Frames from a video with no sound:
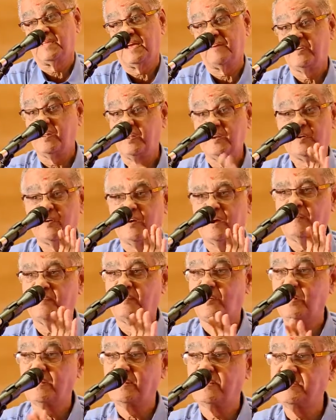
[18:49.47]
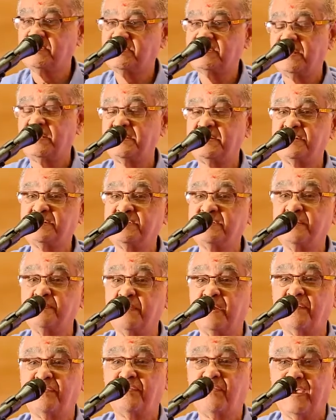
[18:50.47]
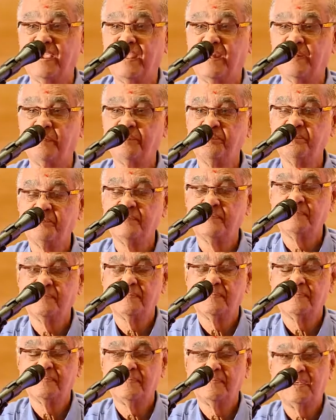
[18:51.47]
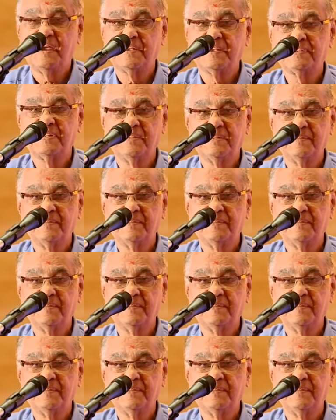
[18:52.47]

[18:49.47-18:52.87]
I have a record of all these letters in my file that